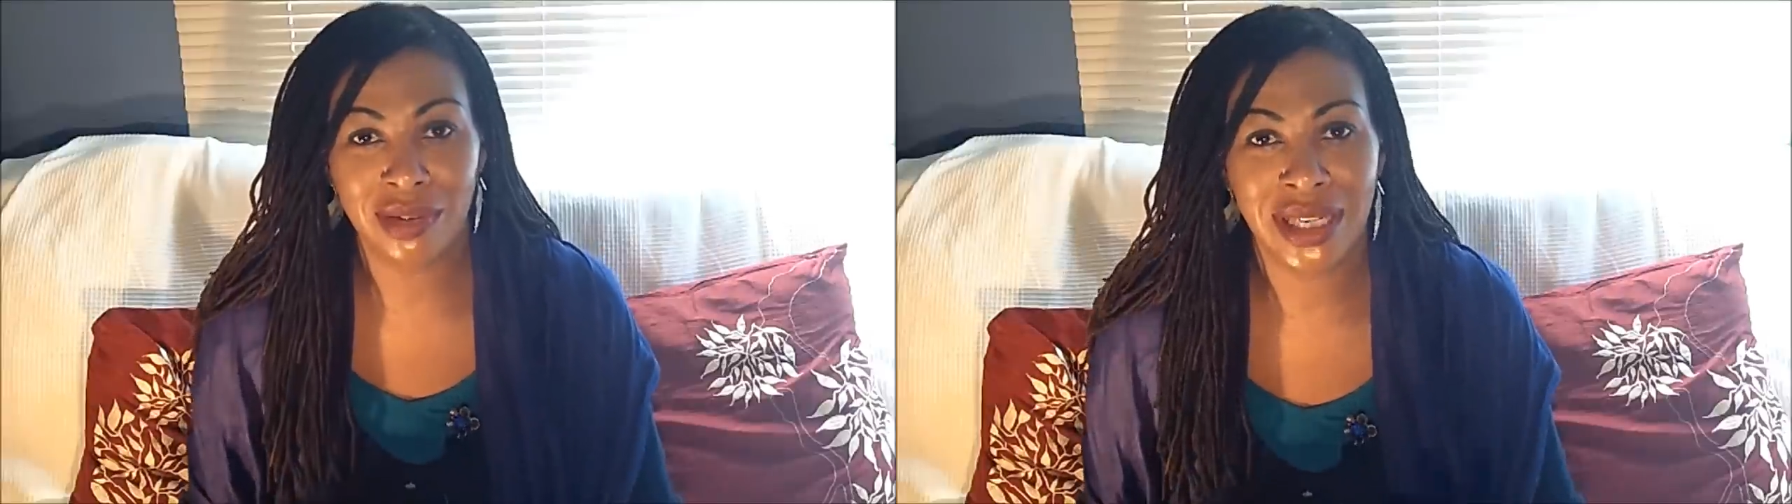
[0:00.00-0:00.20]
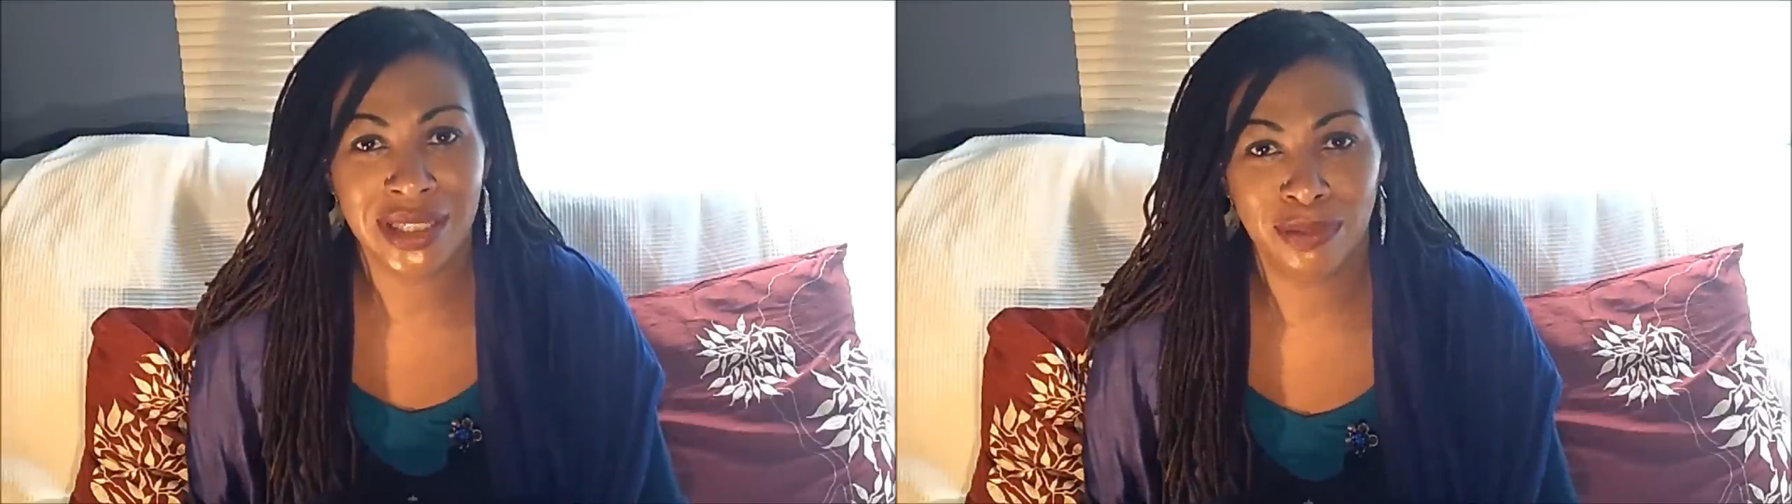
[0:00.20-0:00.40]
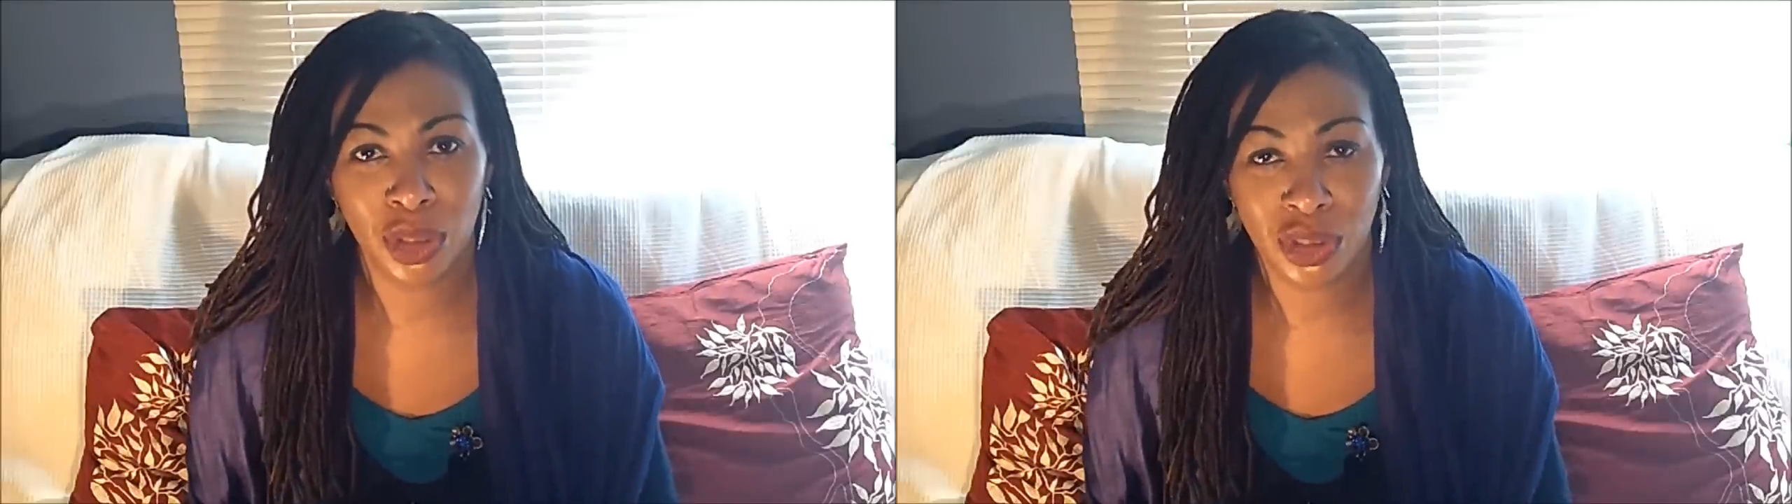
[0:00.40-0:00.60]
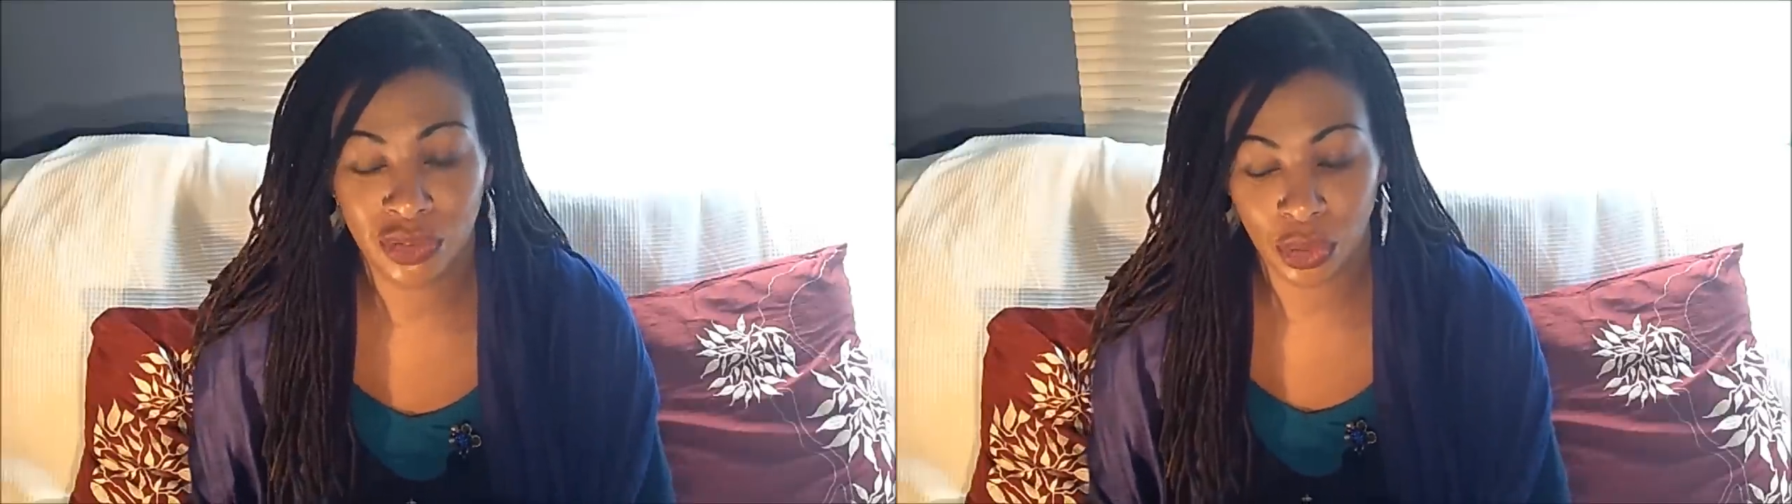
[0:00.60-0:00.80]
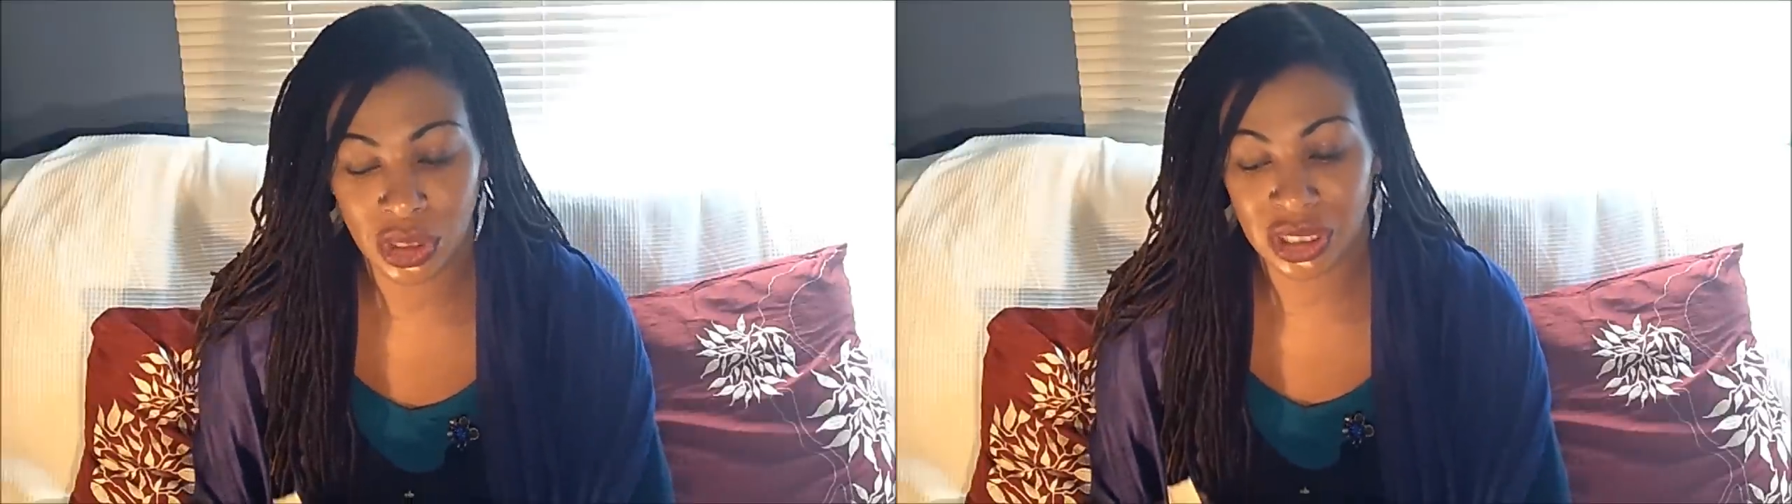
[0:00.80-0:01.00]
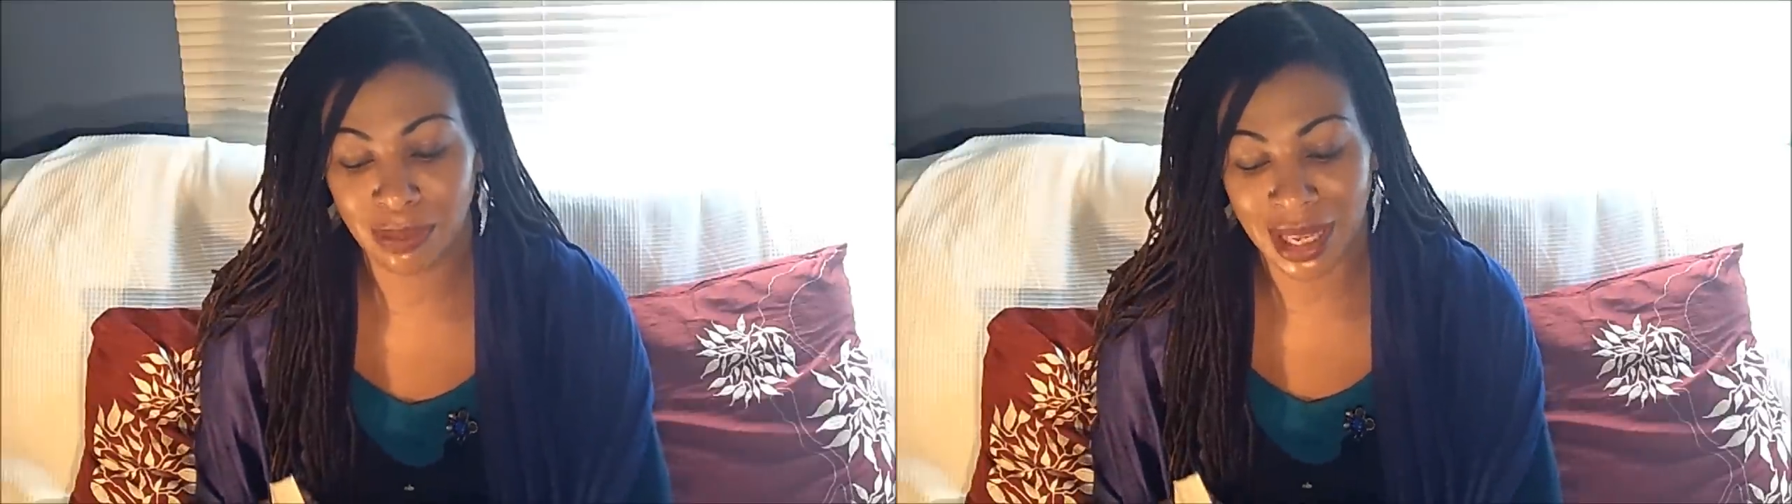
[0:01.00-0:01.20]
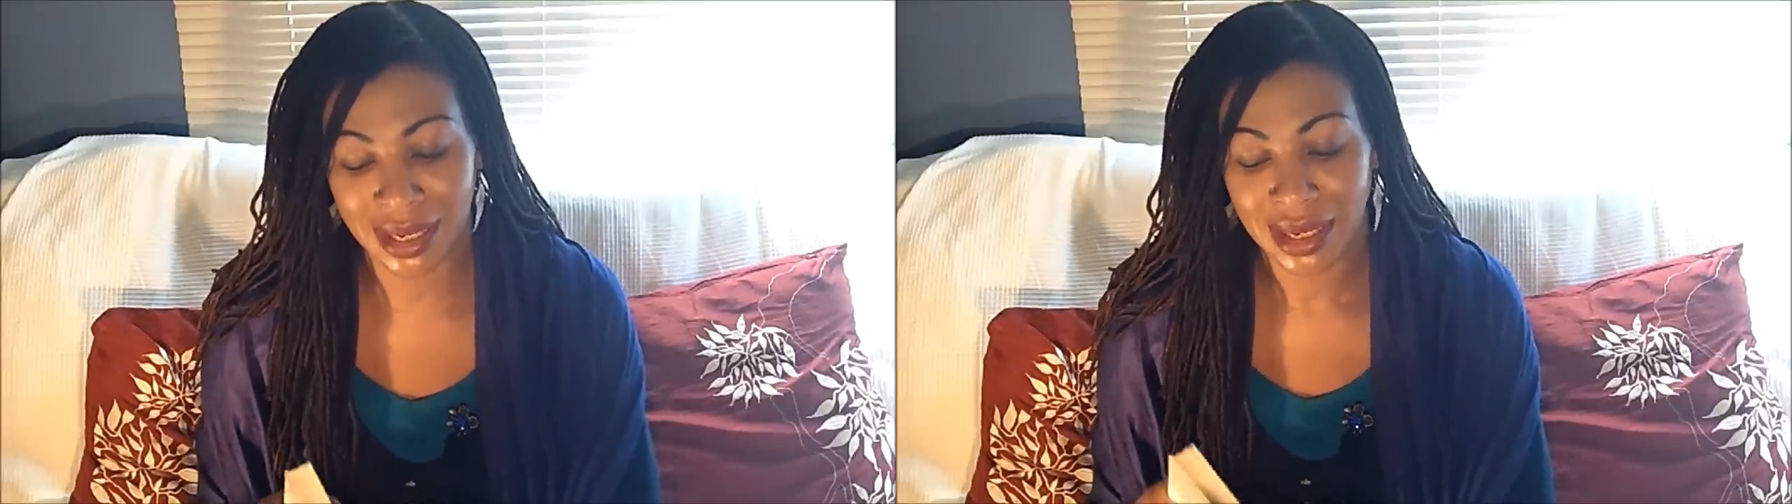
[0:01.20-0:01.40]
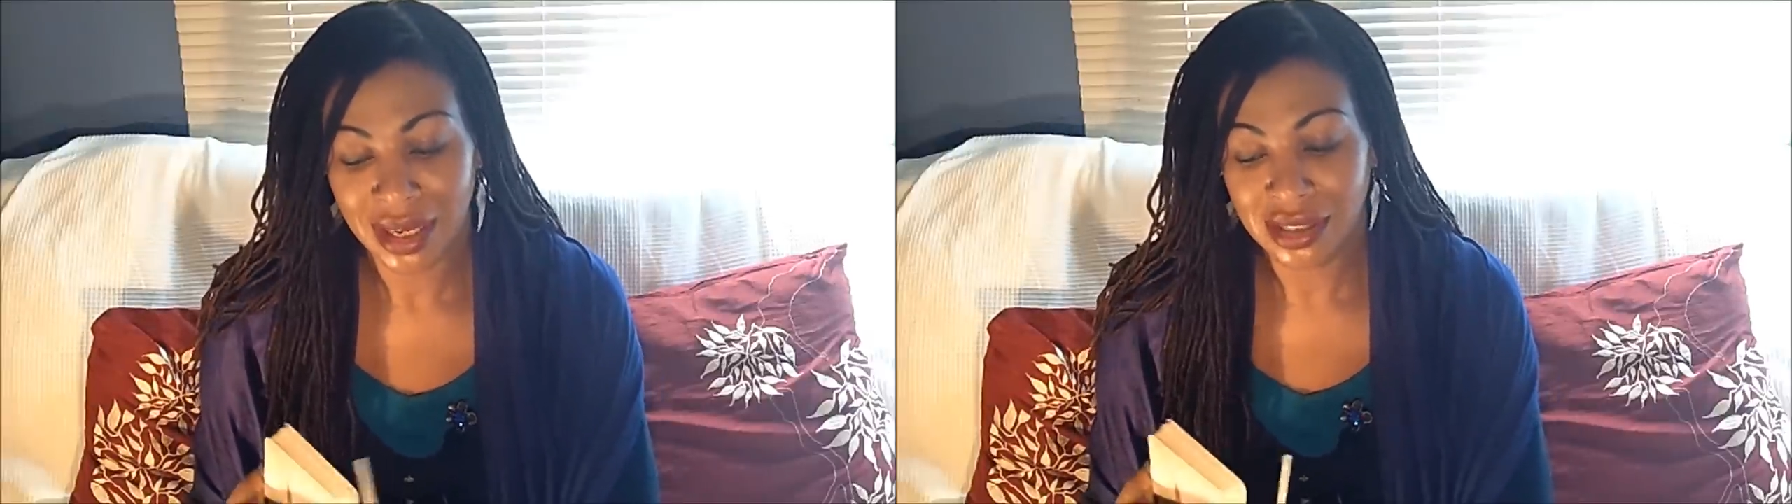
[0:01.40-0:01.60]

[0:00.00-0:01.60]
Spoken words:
really beautiful display.